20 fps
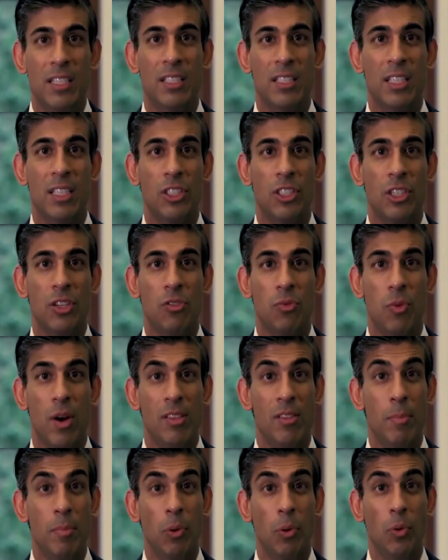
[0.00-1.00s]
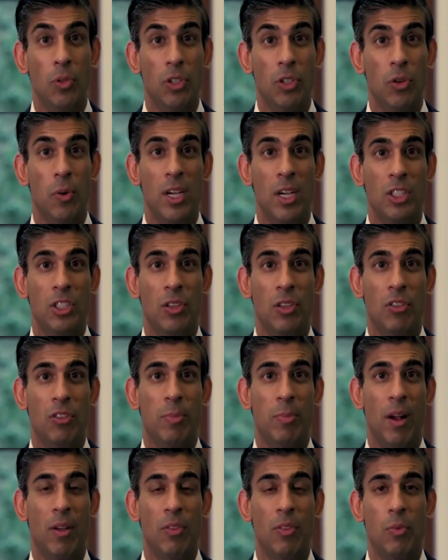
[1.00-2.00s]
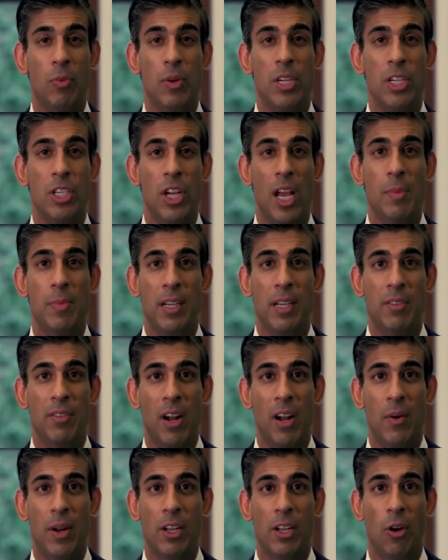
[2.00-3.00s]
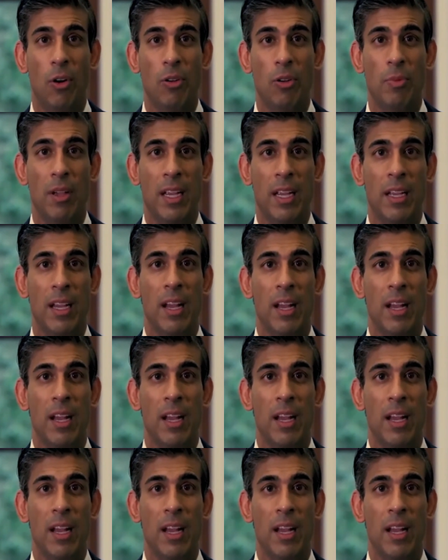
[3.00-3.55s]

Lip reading: decisions raise important questions about the reshaping of our economy.